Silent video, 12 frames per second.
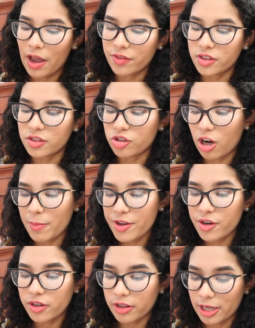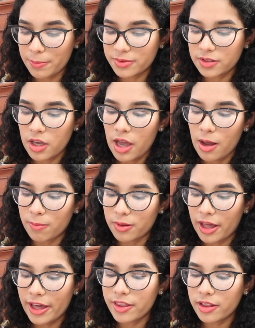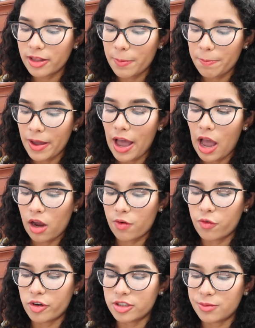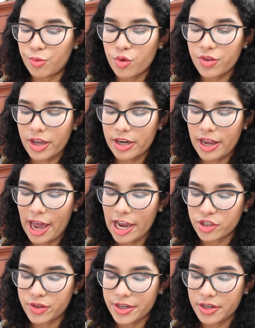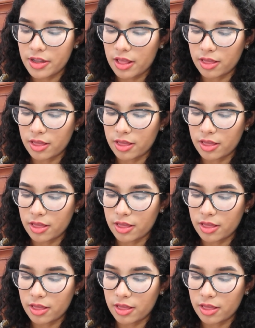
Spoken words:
After scrubbing your lips, apply the lip pack for smooth and hydrated